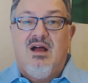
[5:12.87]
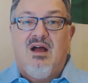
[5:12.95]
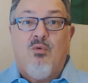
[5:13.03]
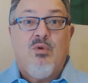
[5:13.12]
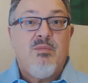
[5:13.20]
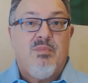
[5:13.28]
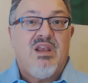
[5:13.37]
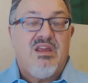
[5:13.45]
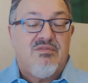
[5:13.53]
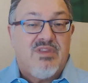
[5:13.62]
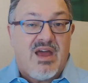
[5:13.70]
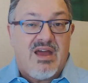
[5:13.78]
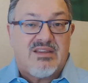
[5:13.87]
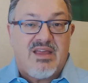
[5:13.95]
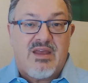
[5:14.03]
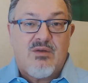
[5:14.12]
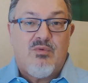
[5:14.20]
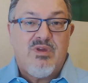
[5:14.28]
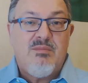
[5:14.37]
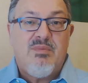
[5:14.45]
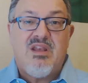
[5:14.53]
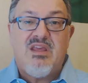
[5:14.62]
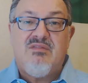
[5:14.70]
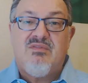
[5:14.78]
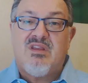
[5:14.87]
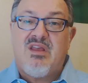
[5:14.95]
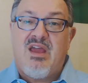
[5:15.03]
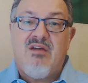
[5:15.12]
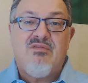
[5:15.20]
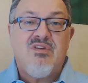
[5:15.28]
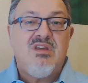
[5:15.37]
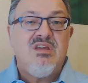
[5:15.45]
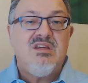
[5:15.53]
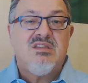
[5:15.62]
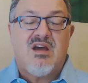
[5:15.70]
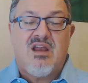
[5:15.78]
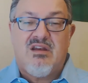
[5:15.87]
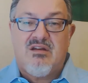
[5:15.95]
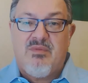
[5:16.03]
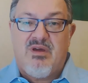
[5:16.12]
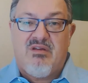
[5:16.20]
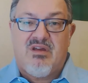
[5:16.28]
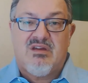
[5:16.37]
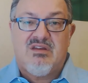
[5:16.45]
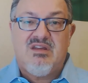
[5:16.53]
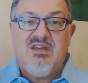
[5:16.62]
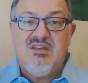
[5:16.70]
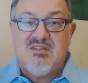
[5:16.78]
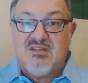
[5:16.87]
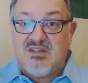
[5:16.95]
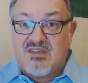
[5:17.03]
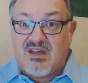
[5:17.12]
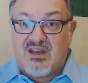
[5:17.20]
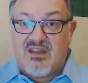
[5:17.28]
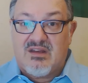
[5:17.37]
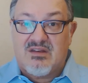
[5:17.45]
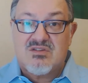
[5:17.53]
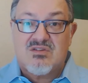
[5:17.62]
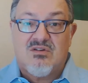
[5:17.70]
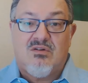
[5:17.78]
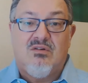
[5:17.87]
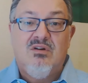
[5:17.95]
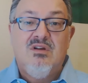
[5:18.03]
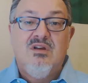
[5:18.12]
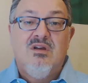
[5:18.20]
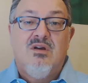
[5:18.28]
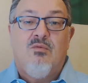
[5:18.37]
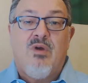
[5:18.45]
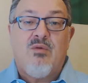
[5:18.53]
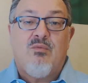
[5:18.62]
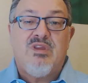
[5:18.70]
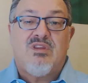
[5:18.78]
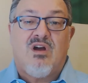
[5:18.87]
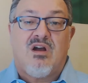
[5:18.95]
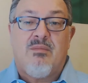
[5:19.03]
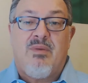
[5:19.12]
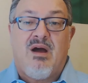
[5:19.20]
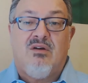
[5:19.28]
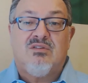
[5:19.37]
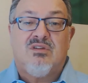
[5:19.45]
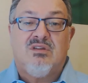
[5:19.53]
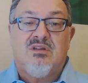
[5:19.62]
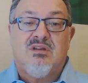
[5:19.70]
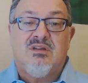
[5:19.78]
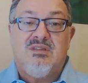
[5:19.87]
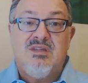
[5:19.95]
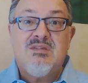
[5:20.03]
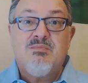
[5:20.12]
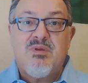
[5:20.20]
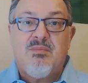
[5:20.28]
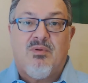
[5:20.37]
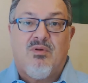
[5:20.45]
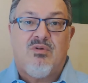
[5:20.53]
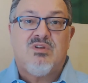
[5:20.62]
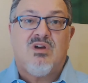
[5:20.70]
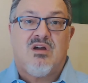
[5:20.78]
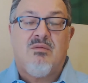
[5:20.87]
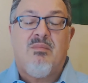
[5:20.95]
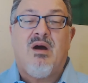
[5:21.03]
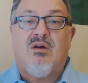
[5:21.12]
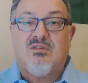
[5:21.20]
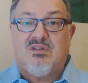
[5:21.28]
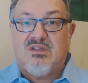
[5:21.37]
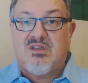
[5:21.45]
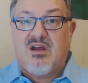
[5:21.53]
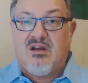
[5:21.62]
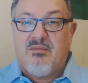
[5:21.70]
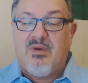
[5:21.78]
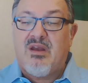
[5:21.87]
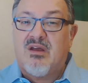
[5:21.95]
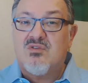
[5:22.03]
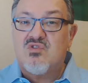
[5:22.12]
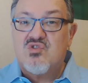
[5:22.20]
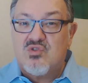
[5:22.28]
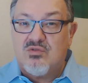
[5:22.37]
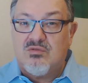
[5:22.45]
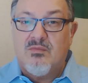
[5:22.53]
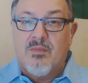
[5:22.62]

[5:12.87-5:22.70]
We believe that, and we believe that every Italian-American is an Italian, so when we talk about these people, we talk about the Italian-Americans too.